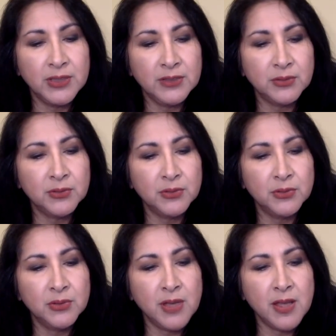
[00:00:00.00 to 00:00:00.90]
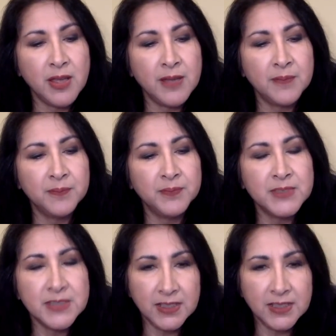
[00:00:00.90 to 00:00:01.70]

going through mm-hmm.